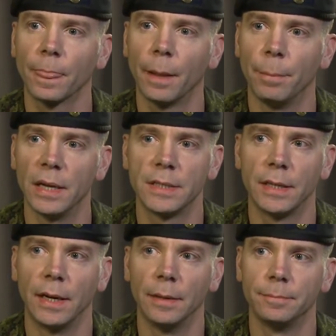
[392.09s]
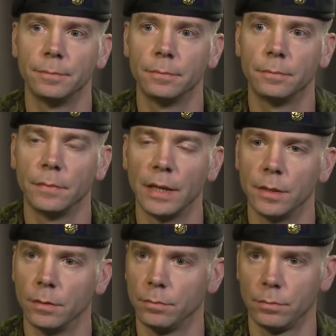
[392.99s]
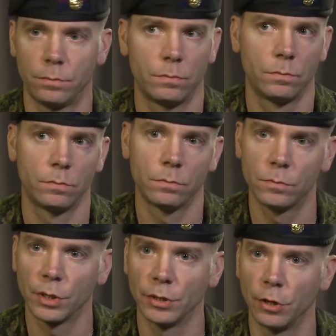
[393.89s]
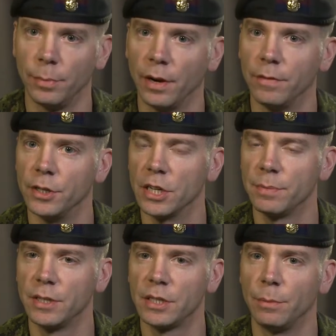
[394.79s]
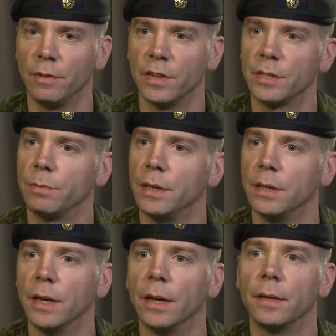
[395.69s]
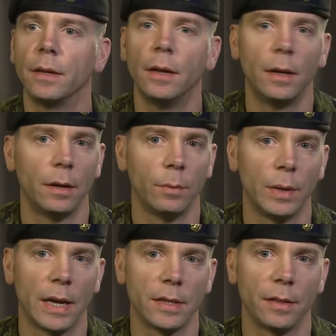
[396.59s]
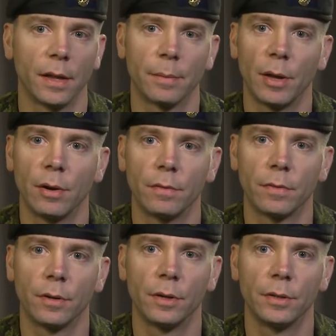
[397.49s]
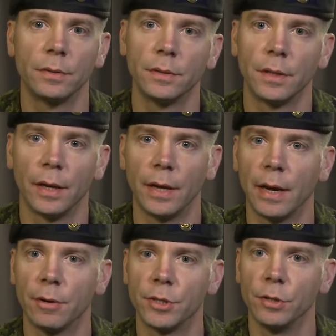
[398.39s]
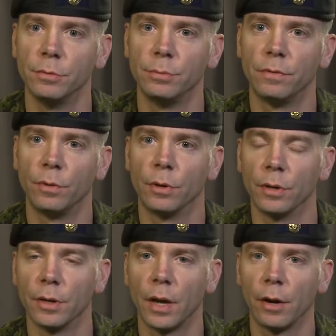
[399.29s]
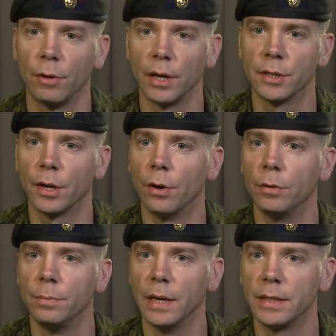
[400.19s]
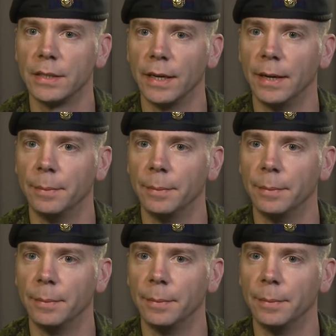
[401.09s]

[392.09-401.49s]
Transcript: But it took a little bit of adjustment. Some of us, we had to think about it for a day or two before agreeing to go, but